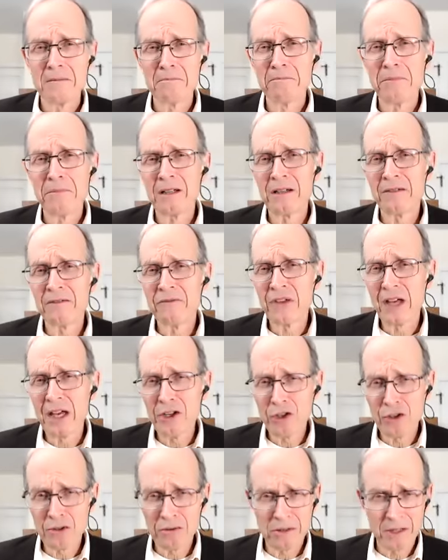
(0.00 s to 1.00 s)
But
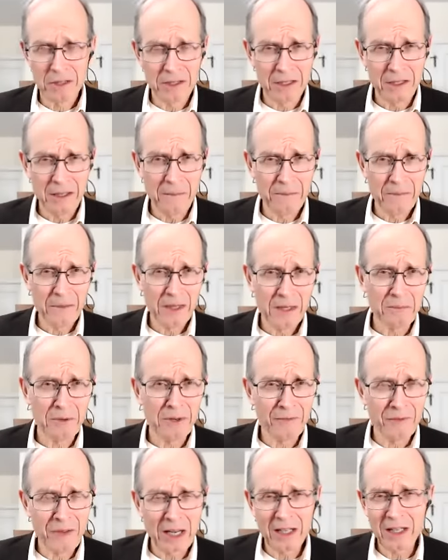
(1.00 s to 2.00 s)
eventually, the
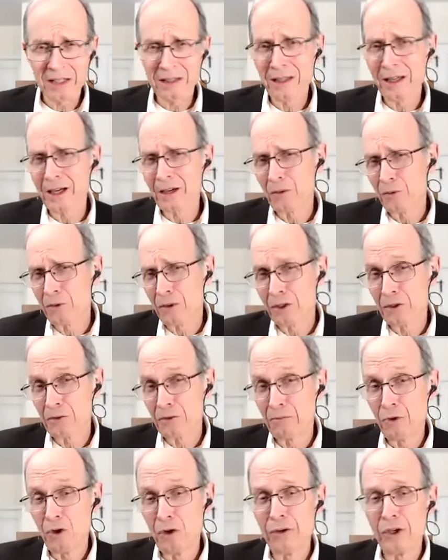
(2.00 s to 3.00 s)
prophetic clock was
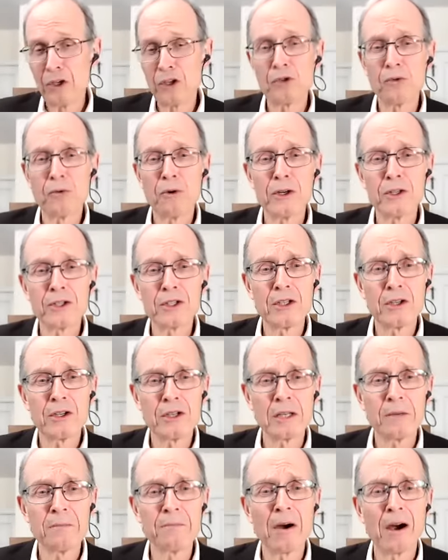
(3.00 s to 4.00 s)
moving towards their
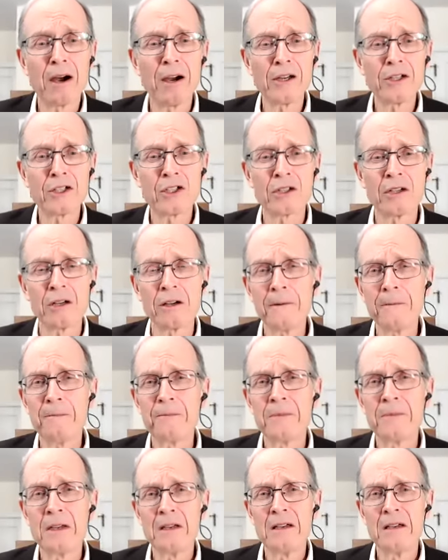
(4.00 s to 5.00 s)
departure,
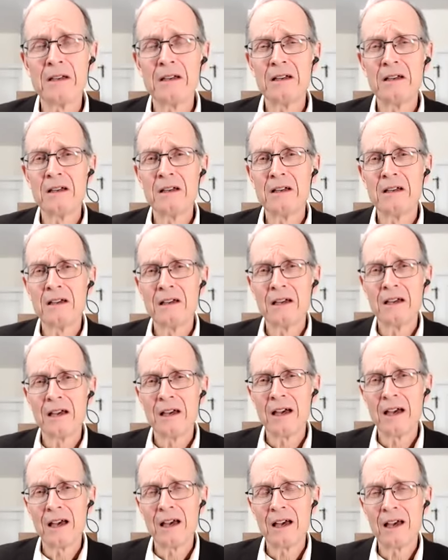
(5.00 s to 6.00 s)

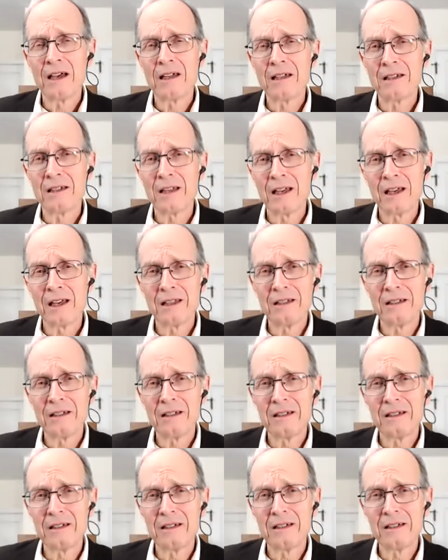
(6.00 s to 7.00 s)
and and
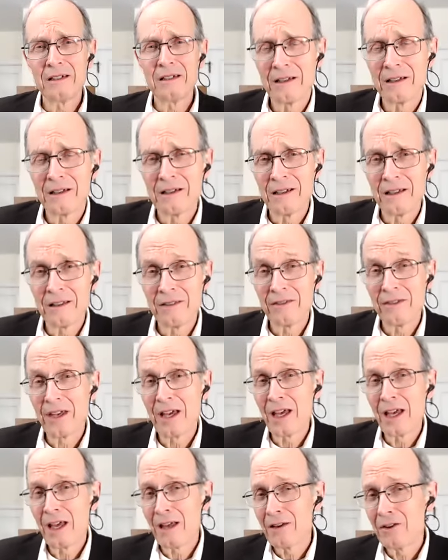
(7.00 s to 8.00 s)
uh, and
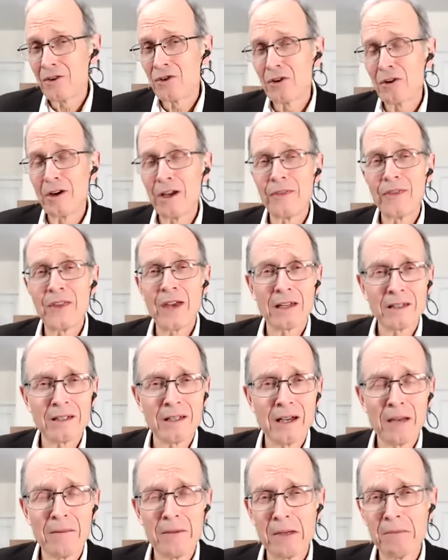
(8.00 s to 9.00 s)
they during that
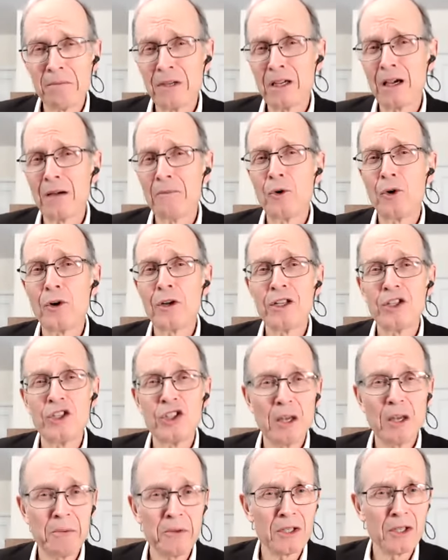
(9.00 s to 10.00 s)
time had become more
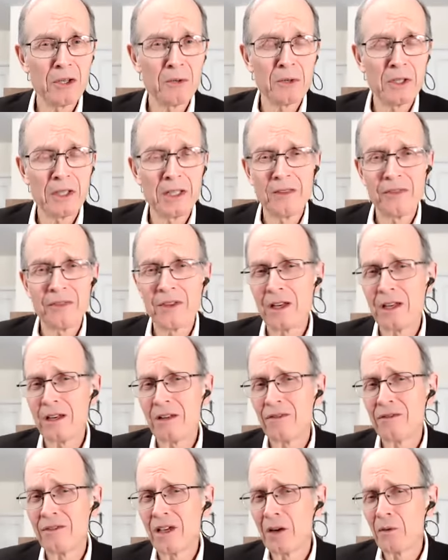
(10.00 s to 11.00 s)
Egyptian really
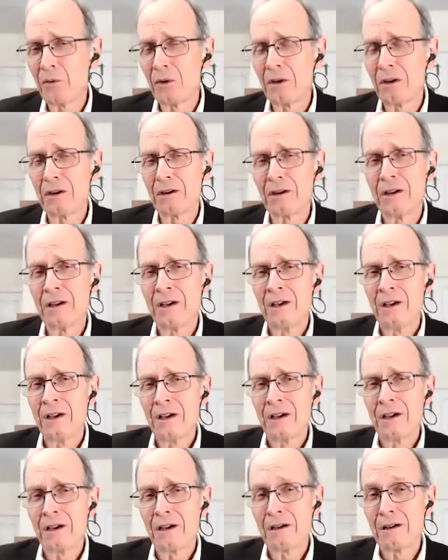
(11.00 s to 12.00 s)
than they were
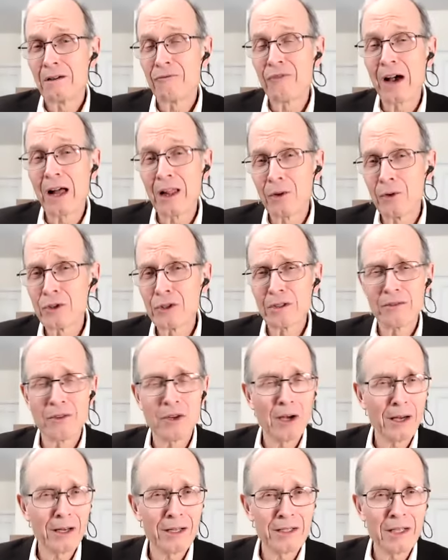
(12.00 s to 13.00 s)
uh, followers of
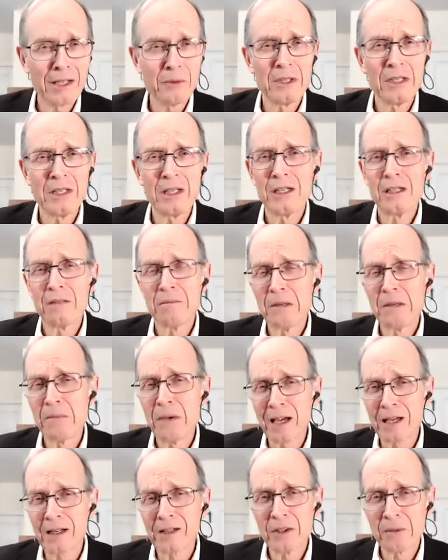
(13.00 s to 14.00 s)
God, as they would need to be
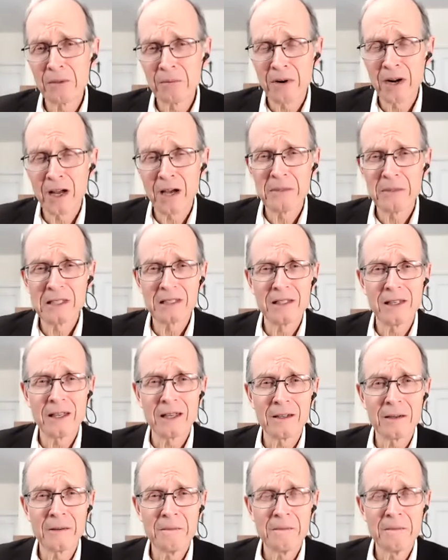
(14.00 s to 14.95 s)
back in the Promised Land.